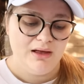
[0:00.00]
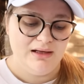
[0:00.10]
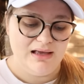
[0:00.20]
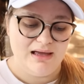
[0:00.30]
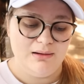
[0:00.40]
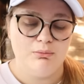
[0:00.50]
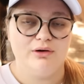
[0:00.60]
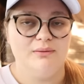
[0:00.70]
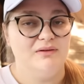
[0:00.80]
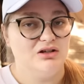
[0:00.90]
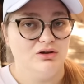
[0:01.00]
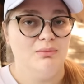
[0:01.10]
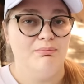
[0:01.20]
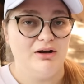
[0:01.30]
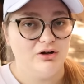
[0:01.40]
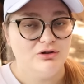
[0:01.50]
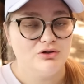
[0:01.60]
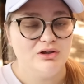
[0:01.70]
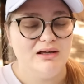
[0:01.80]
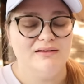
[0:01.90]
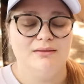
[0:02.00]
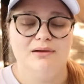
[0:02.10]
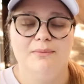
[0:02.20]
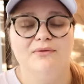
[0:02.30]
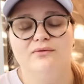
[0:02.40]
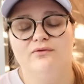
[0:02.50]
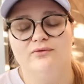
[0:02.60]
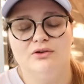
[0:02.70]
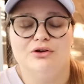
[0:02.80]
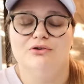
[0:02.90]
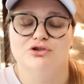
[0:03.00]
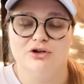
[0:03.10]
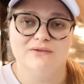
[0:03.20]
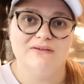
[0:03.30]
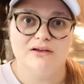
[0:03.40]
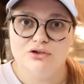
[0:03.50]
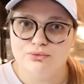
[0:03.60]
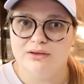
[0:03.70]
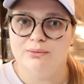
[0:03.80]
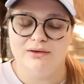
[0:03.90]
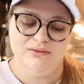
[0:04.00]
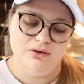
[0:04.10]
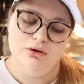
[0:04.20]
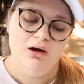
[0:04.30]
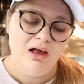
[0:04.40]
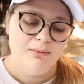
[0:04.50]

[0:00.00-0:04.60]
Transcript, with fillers: Again, more substantial the better usually, and sometimes you know, jerseys can do really well too.